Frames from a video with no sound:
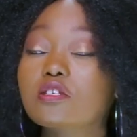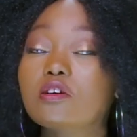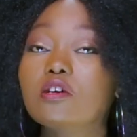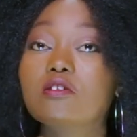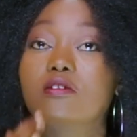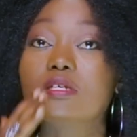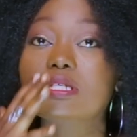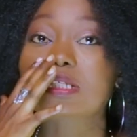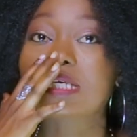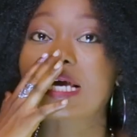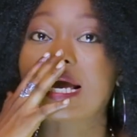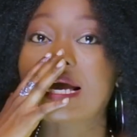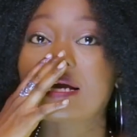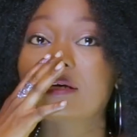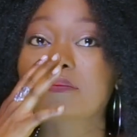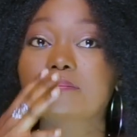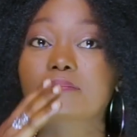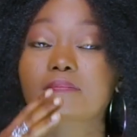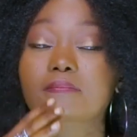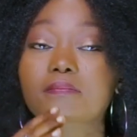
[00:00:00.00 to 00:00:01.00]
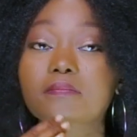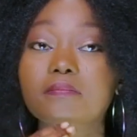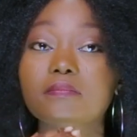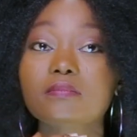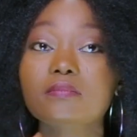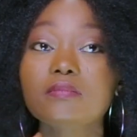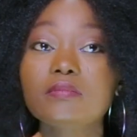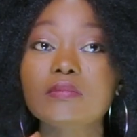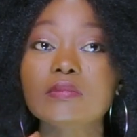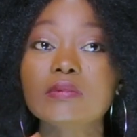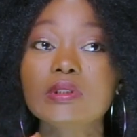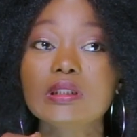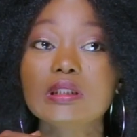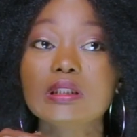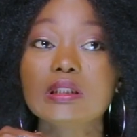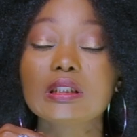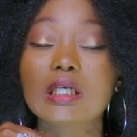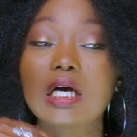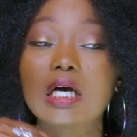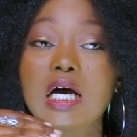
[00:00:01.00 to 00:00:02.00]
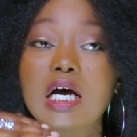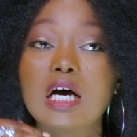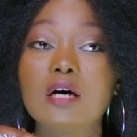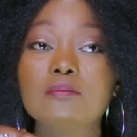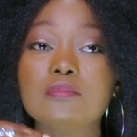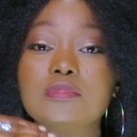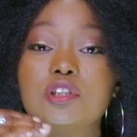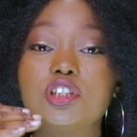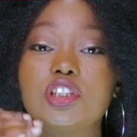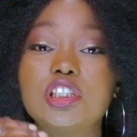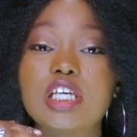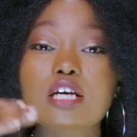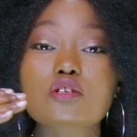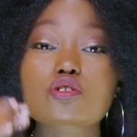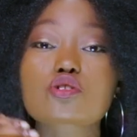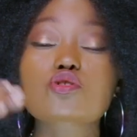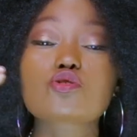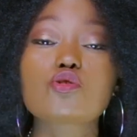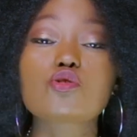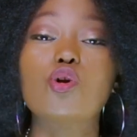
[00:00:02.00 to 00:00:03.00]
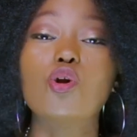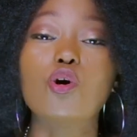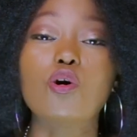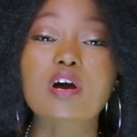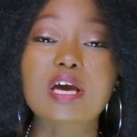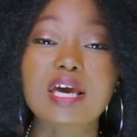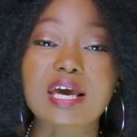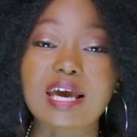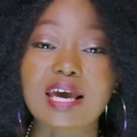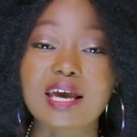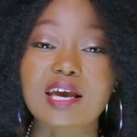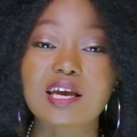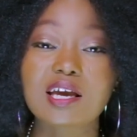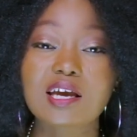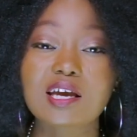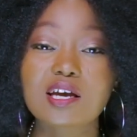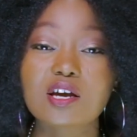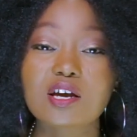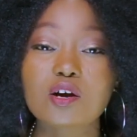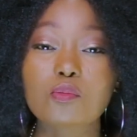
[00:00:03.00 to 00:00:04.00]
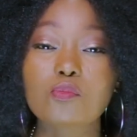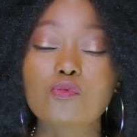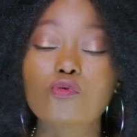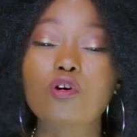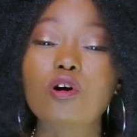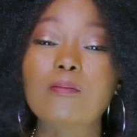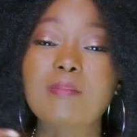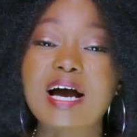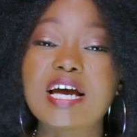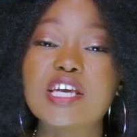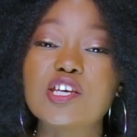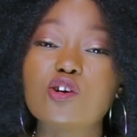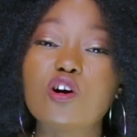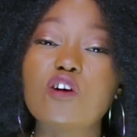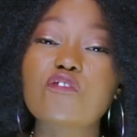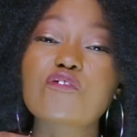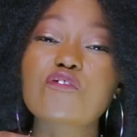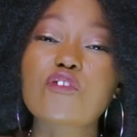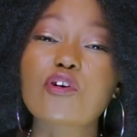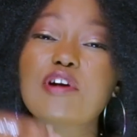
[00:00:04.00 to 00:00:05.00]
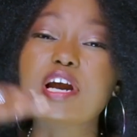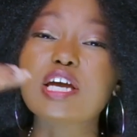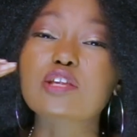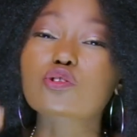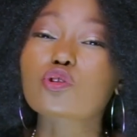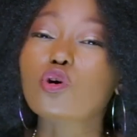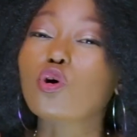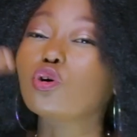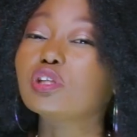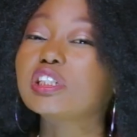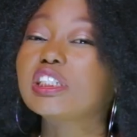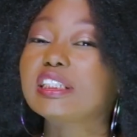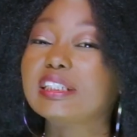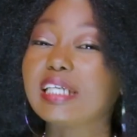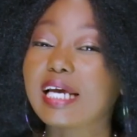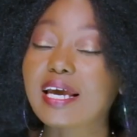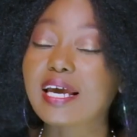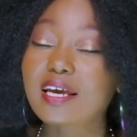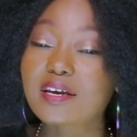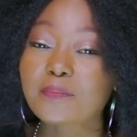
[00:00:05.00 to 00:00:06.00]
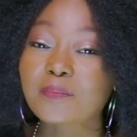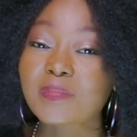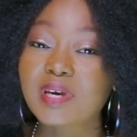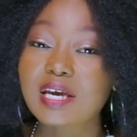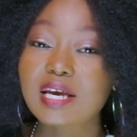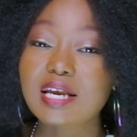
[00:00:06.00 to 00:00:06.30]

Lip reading: was going to say, Jesu loke, woman yo fore toshe.